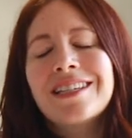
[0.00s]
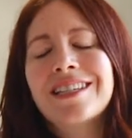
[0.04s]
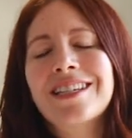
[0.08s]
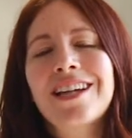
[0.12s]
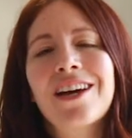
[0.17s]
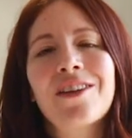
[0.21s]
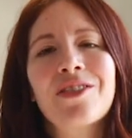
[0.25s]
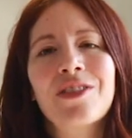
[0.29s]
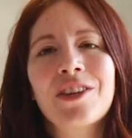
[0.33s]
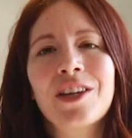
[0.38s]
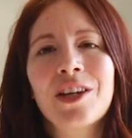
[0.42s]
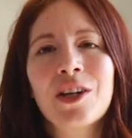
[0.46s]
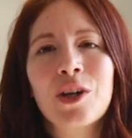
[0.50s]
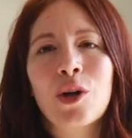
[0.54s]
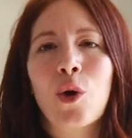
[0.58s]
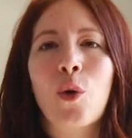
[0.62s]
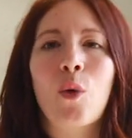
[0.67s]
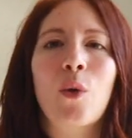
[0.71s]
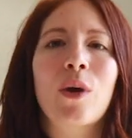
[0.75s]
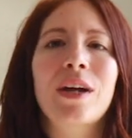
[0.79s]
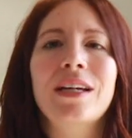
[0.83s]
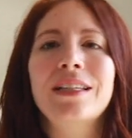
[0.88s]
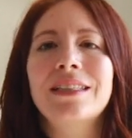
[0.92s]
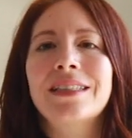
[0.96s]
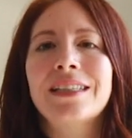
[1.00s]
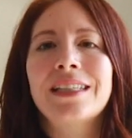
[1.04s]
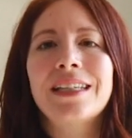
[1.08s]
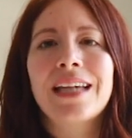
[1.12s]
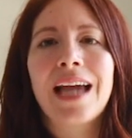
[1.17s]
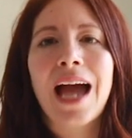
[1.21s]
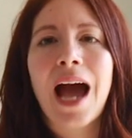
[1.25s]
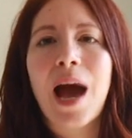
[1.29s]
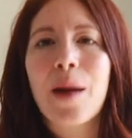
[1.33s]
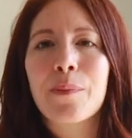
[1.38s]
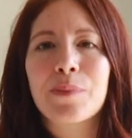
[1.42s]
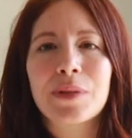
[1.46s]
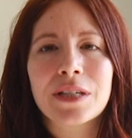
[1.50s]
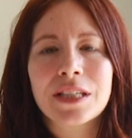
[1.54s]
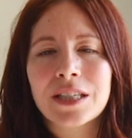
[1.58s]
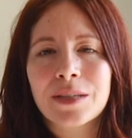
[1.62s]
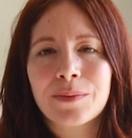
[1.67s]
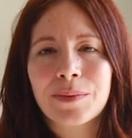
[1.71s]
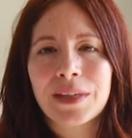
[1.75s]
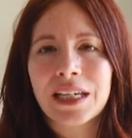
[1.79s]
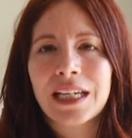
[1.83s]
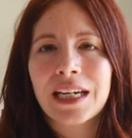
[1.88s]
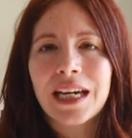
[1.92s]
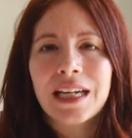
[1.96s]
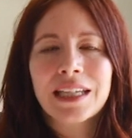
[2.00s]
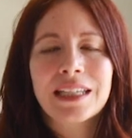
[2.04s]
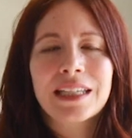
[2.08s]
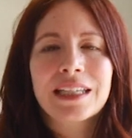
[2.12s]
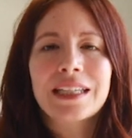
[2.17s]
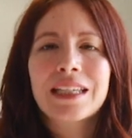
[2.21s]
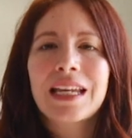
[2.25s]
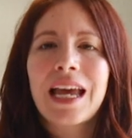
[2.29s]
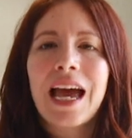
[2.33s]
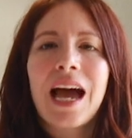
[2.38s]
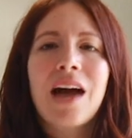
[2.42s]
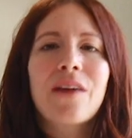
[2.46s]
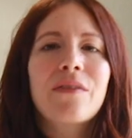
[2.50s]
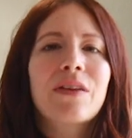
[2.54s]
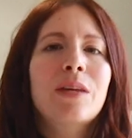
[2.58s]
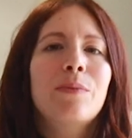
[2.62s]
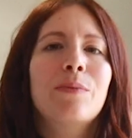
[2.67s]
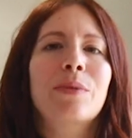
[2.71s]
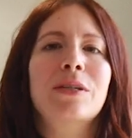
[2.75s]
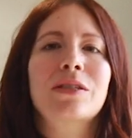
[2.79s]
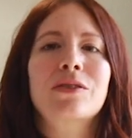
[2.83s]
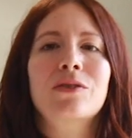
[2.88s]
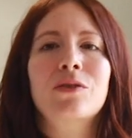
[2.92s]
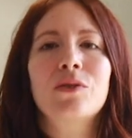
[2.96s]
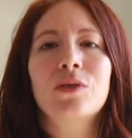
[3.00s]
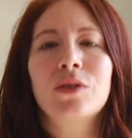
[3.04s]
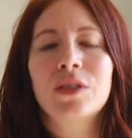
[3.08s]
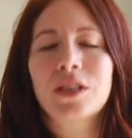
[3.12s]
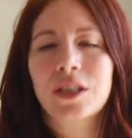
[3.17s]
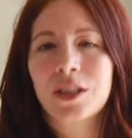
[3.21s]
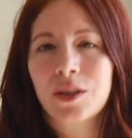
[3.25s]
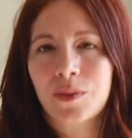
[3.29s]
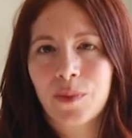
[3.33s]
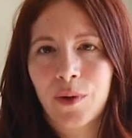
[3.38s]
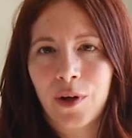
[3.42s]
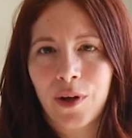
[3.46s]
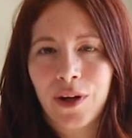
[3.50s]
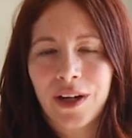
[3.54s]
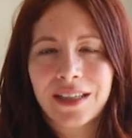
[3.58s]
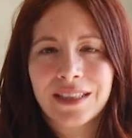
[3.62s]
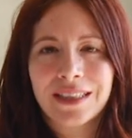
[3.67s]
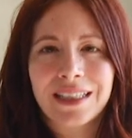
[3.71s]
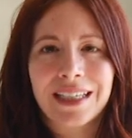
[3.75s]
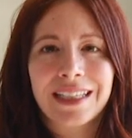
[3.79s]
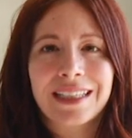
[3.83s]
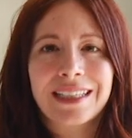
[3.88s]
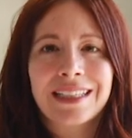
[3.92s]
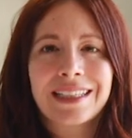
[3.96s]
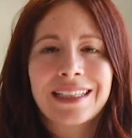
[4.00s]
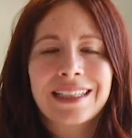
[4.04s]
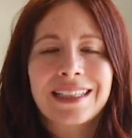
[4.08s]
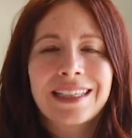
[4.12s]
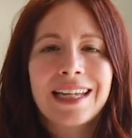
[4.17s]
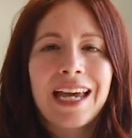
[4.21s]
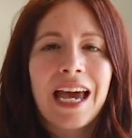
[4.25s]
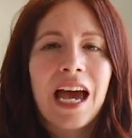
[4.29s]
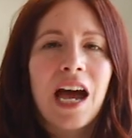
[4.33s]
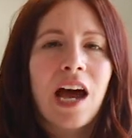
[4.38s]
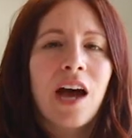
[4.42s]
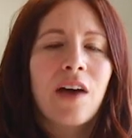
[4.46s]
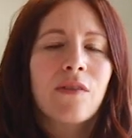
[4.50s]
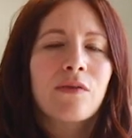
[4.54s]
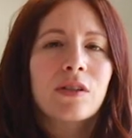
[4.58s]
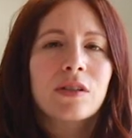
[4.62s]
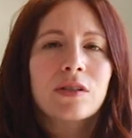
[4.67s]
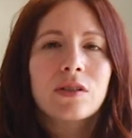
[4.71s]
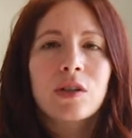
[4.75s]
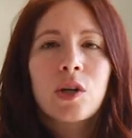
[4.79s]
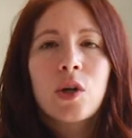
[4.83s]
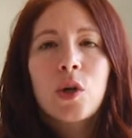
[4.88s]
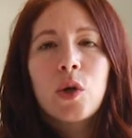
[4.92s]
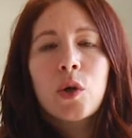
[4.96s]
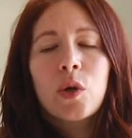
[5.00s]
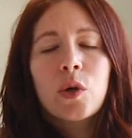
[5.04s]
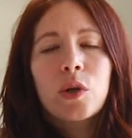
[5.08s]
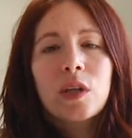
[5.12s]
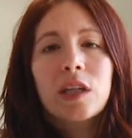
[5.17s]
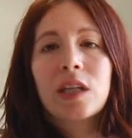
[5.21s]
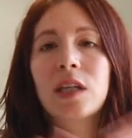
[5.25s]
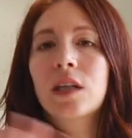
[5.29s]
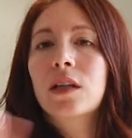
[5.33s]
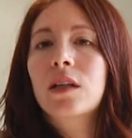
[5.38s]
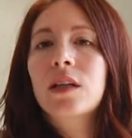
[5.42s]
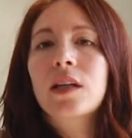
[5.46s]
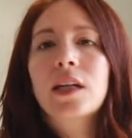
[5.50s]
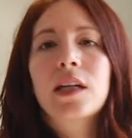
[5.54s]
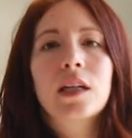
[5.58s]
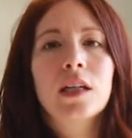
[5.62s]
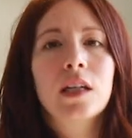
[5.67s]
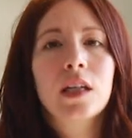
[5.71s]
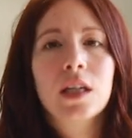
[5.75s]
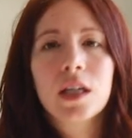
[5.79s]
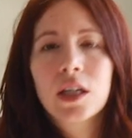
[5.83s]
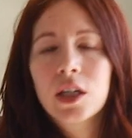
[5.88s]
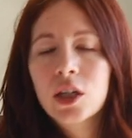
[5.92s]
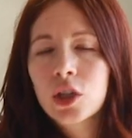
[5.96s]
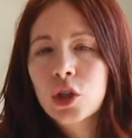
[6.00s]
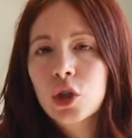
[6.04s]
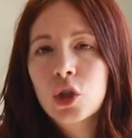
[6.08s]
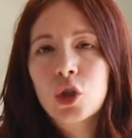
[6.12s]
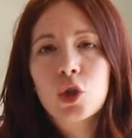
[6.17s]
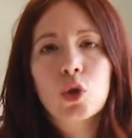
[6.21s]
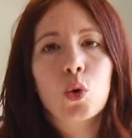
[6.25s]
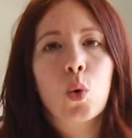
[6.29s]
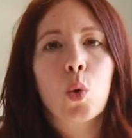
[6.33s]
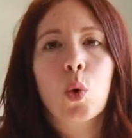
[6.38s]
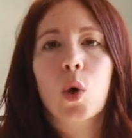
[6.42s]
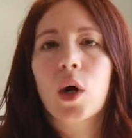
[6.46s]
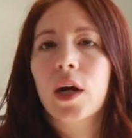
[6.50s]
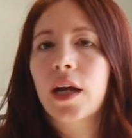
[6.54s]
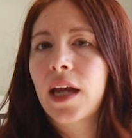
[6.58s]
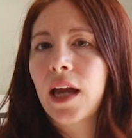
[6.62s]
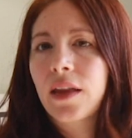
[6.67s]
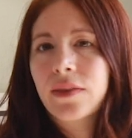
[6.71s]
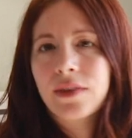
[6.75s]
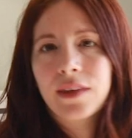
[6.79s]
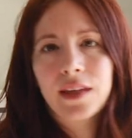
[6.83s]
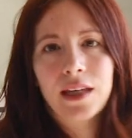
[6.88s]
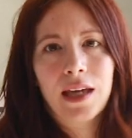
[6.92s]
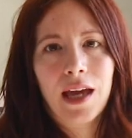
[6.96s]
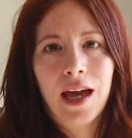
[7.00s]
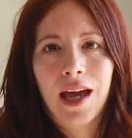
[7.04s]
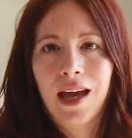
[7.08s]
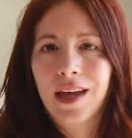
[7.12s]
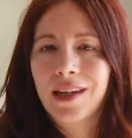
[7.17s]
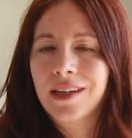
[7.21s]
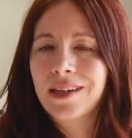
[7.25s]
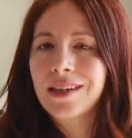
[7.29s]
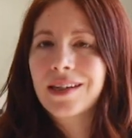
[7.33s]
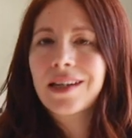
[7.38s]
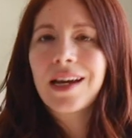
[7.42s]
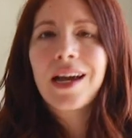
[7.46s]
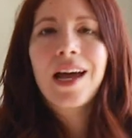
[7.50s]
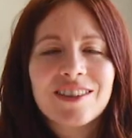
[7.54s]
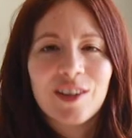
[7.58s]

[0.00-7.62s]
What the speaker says: Nothing crazy happened to me. I didn't have any mystical experience. I didn't have this healing story at the end.